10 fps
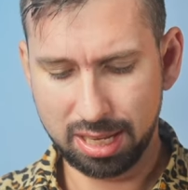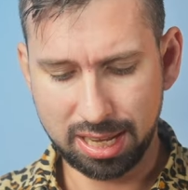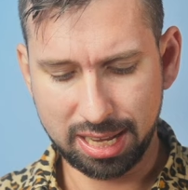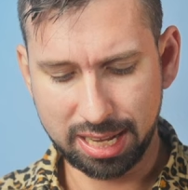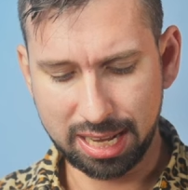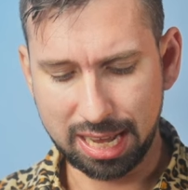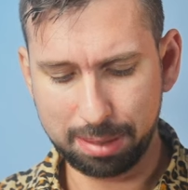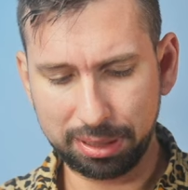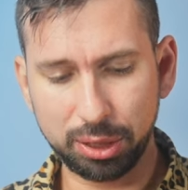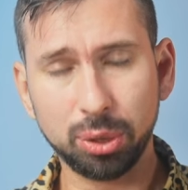
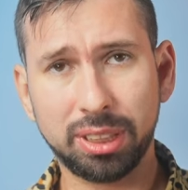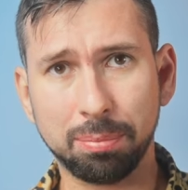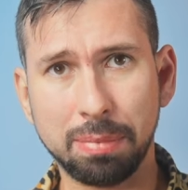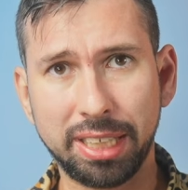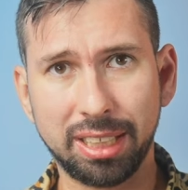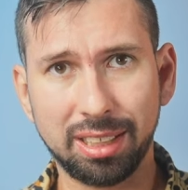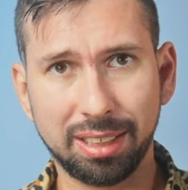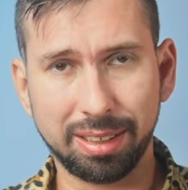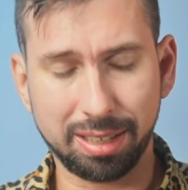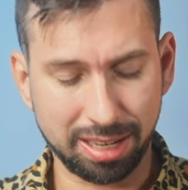I've been using many
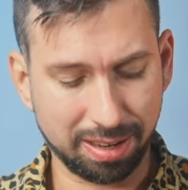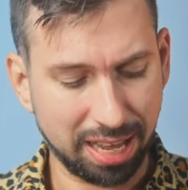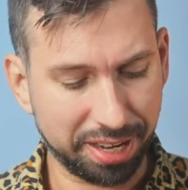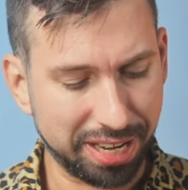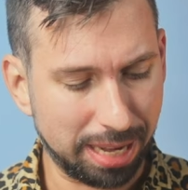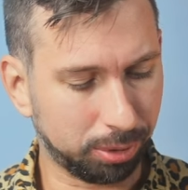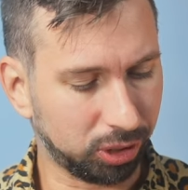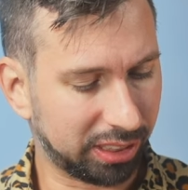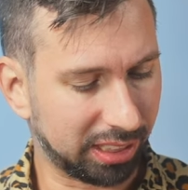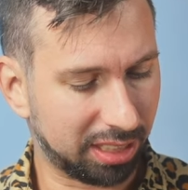
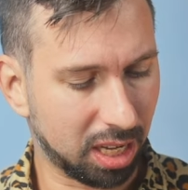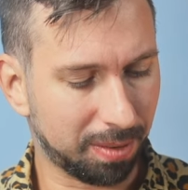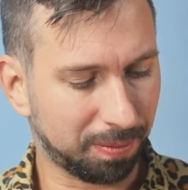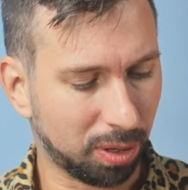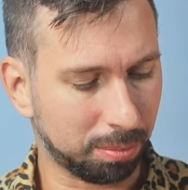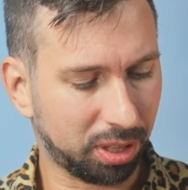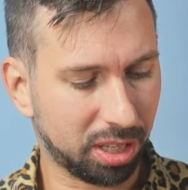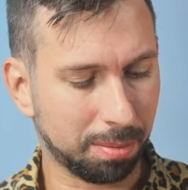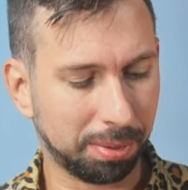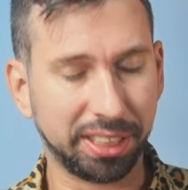adapters that come from a
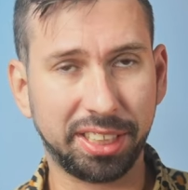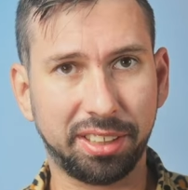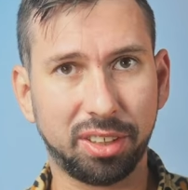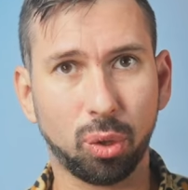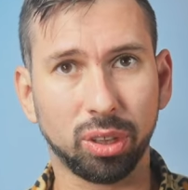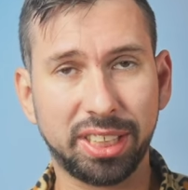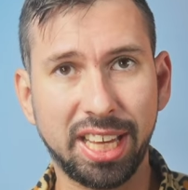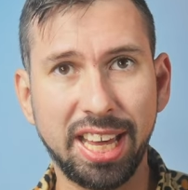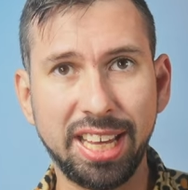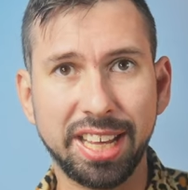company called
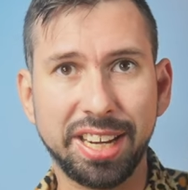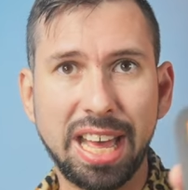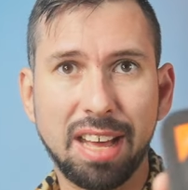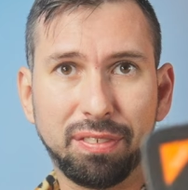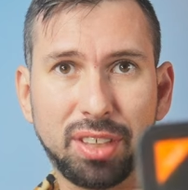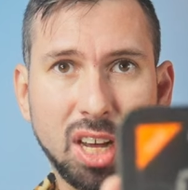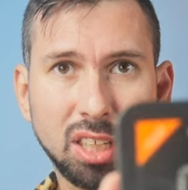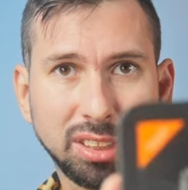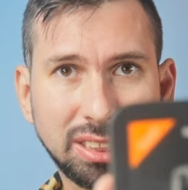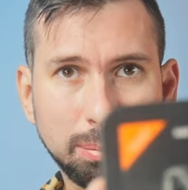Canon EF
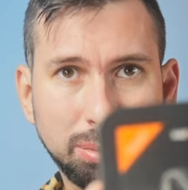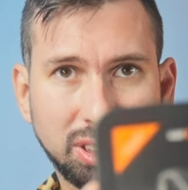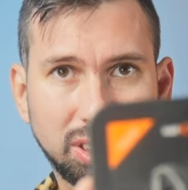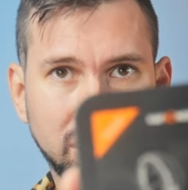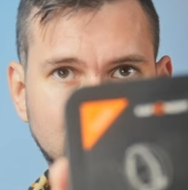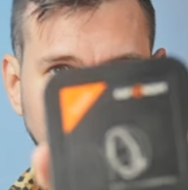Concepts.